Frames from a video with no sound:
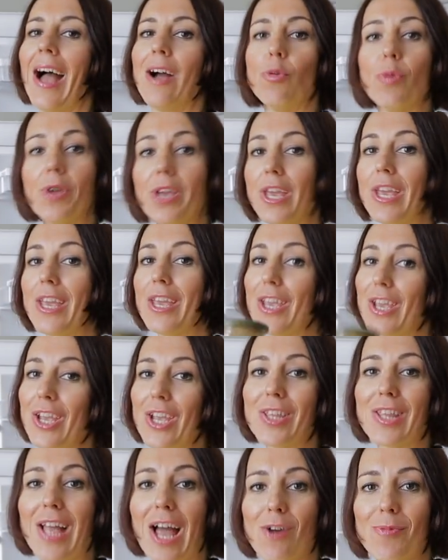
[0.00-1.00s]
We
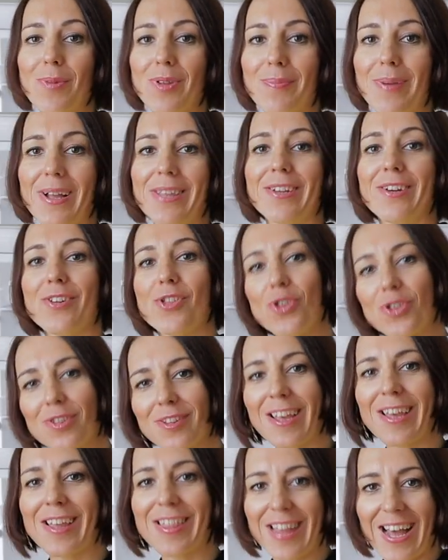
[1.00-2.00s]
eat almond butter
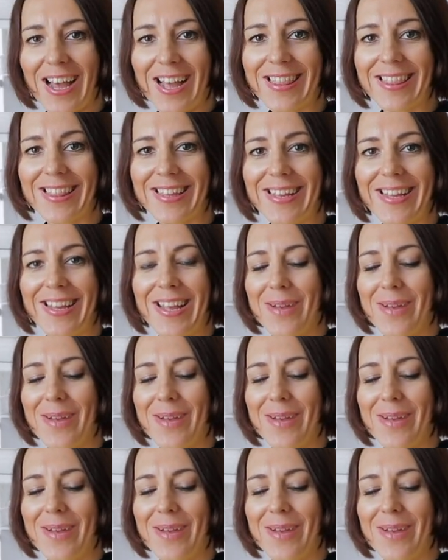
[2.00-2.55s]
just like that.